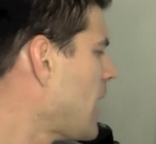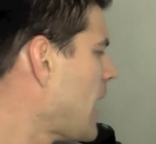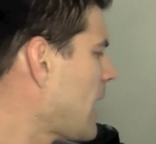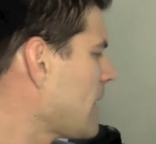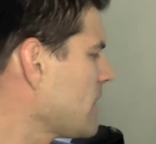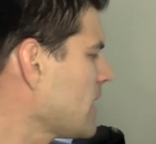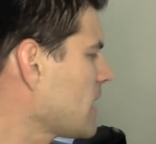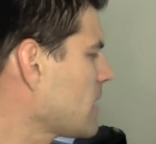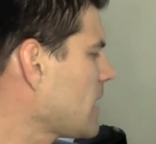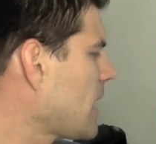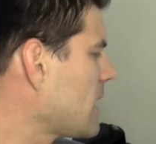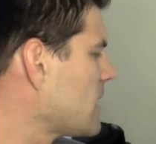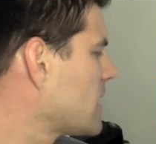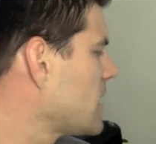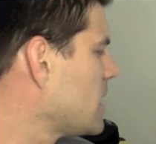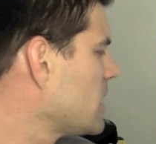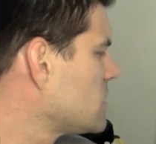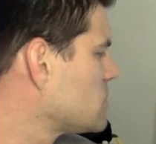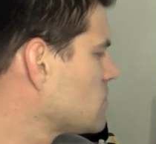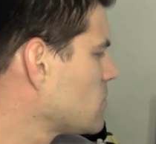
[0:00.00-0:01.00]
I think a lot of
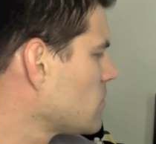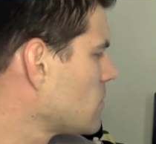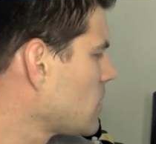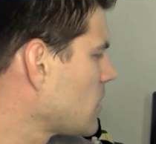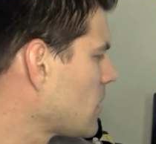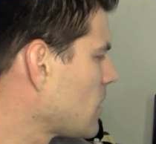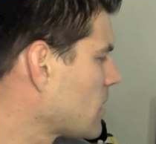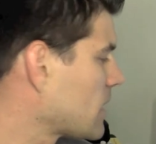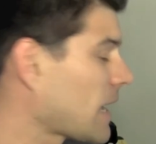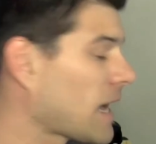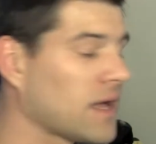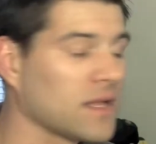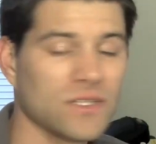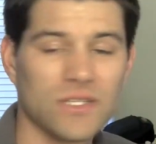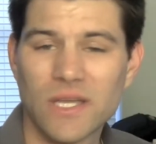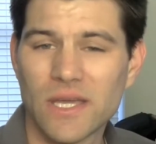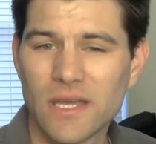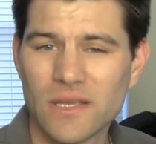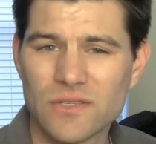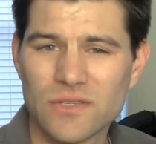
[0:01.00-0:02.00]
kids,
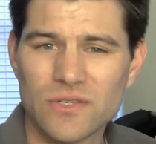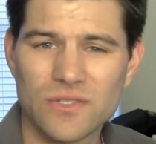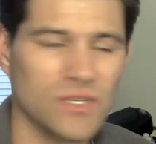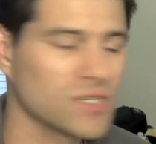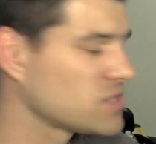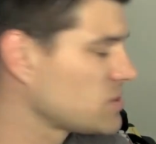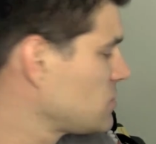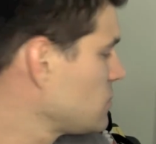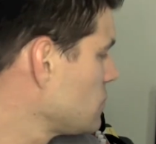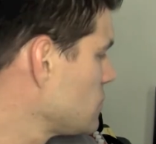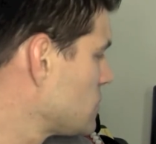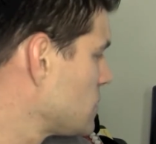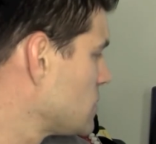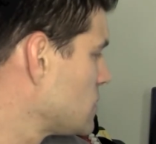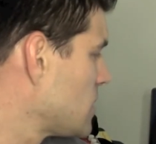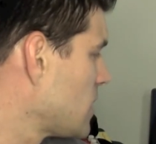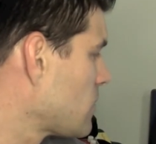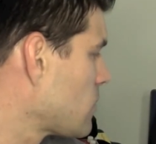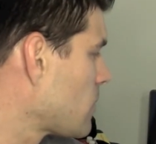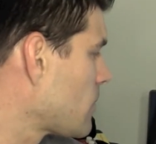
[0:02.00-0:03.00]
college kids, or just students in
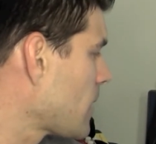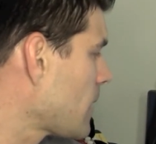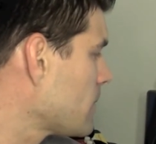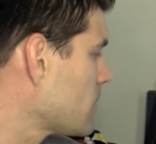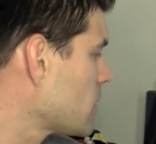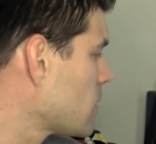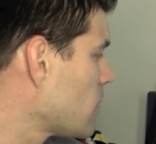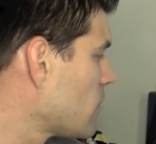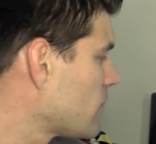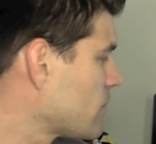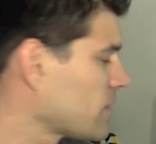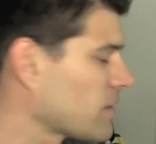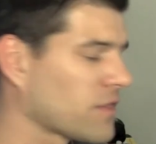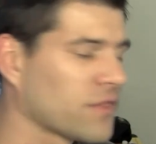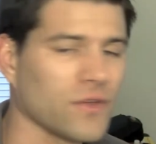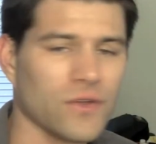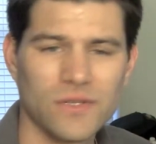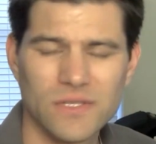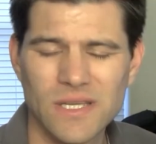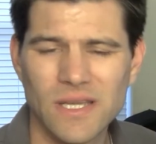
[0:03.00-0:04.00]
general, probably go for the
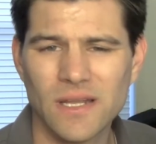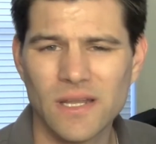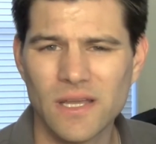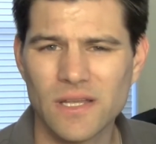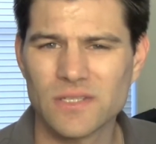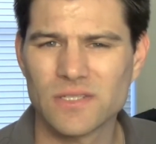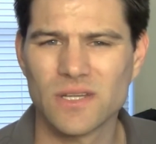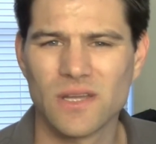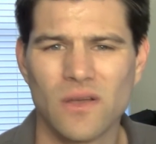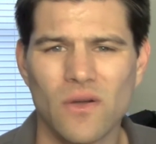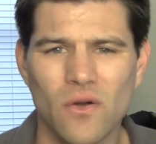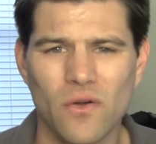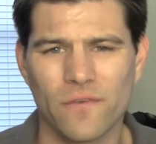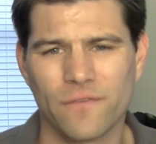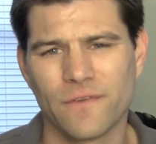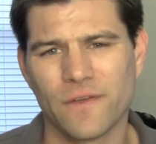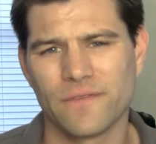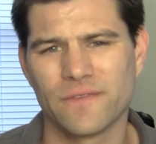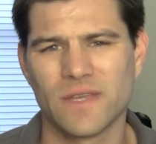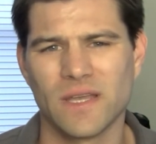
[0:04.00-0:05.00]
13-inch or
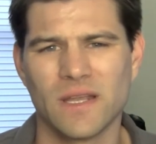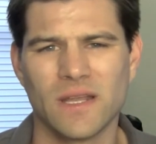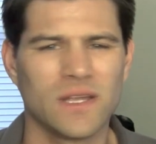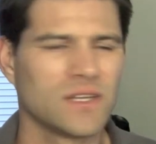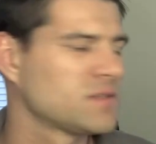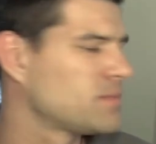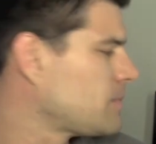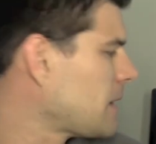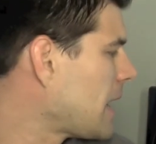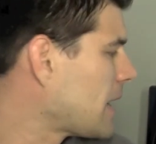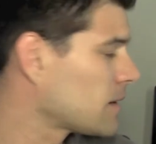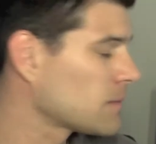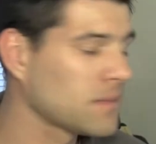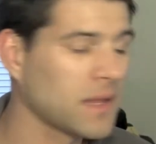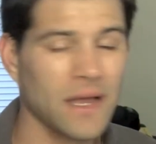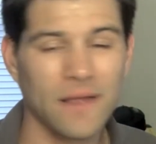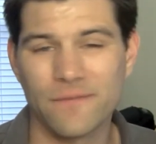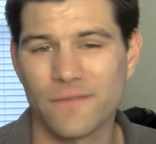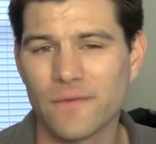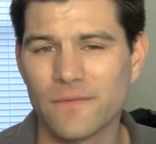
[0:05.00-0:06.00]
15-inch, bottom
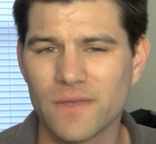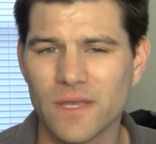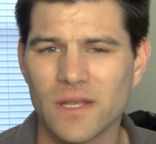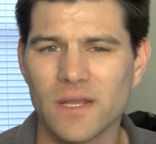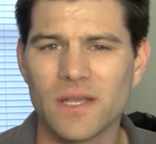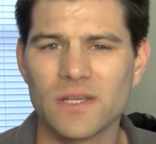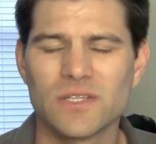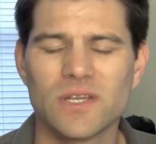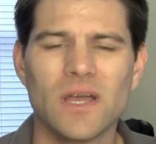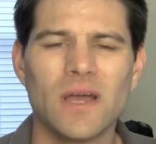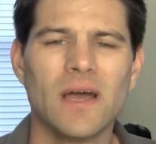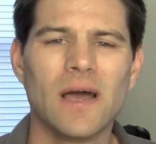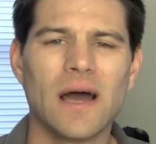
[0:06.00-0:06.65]
line 15-inch.